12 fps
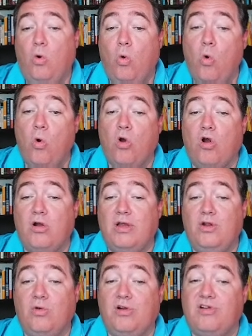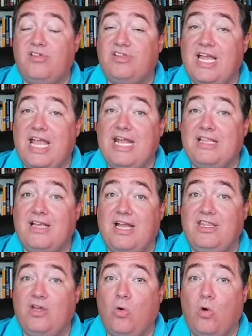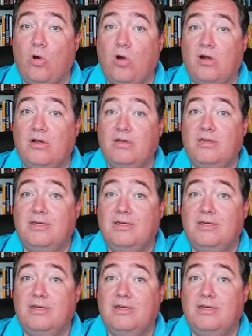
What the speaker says: Or, in order to stay inside the or